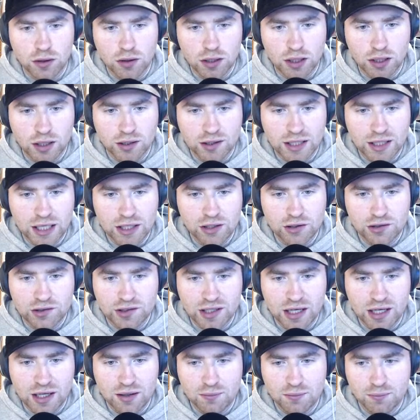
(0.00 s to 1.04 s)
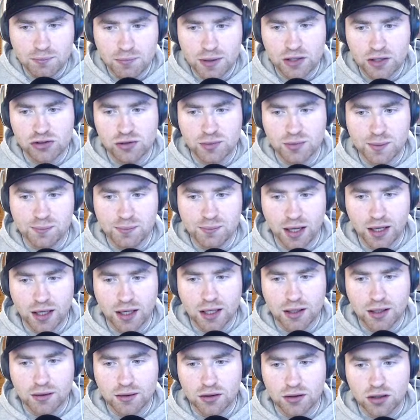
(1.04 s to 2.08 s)
That should be
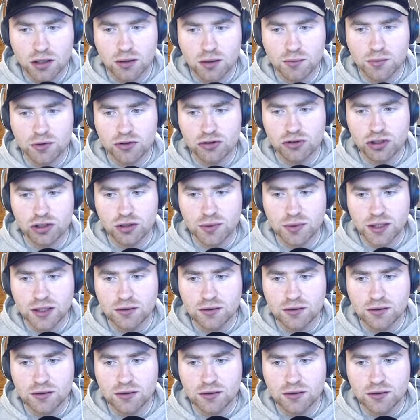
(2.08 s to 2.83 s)
better, I'm assuming.